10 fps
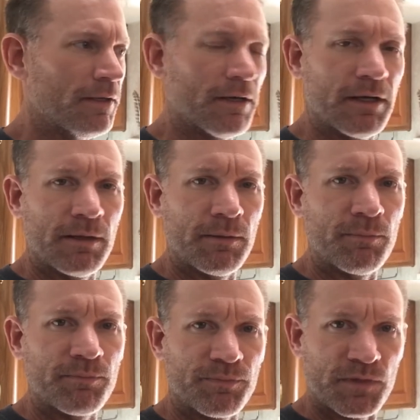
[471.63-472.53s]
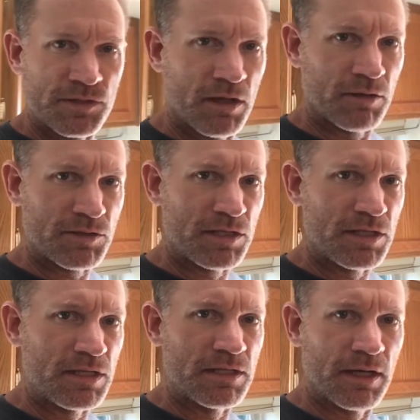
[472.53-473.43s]
Um, as long as
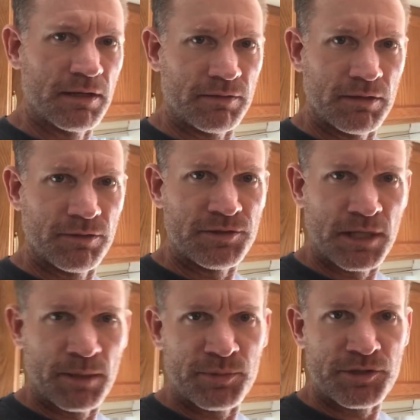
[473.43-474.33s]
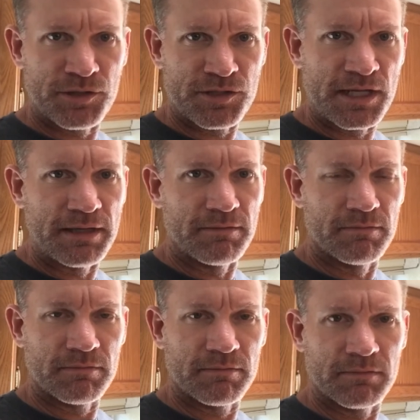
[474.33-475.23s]
the uh, you know the temperature is set
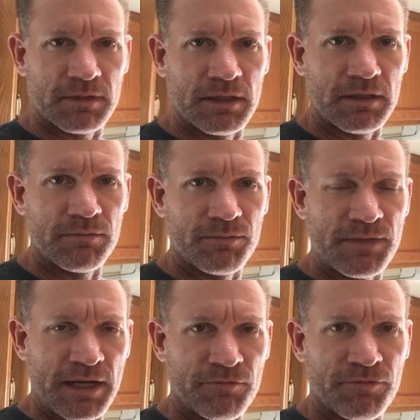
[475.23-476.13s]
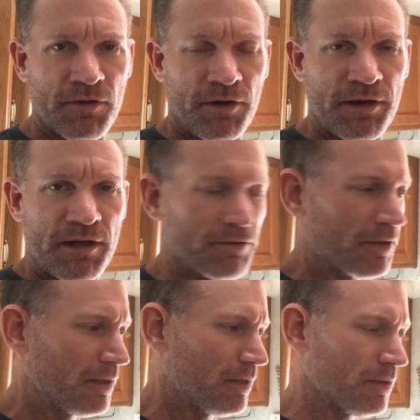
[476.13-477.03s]
uh, down far enough,
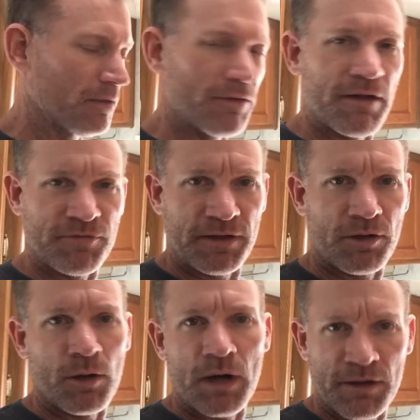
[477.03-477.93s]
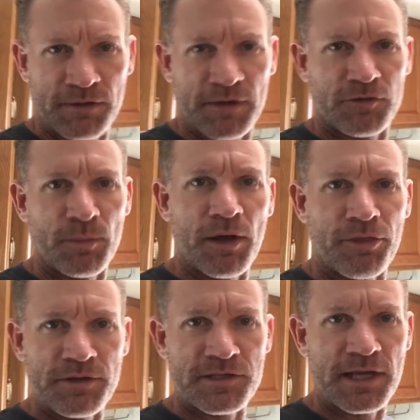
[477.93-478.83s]
that fan will go off after about
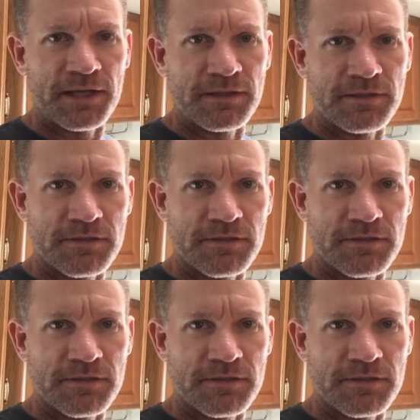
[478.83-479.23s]
30 seconds.